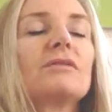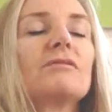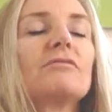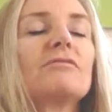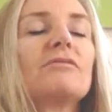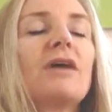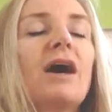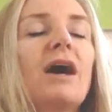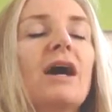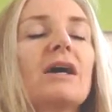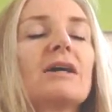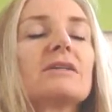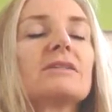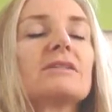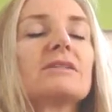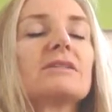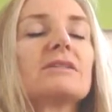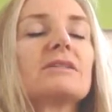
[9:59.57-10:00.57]

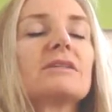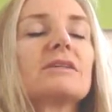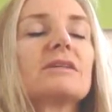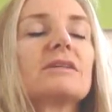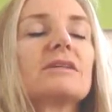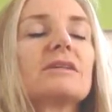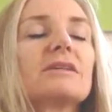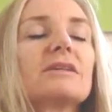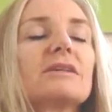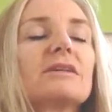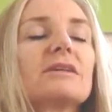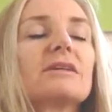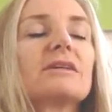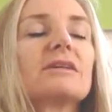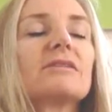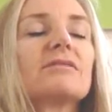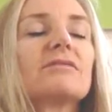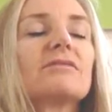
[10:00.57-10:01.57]
fast,
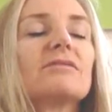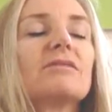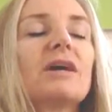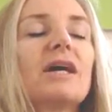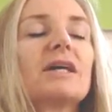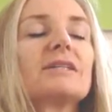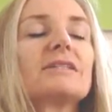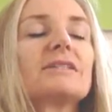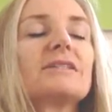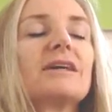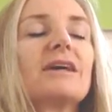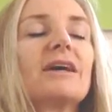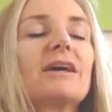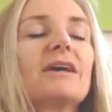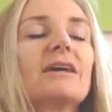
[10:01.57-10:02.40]
faster,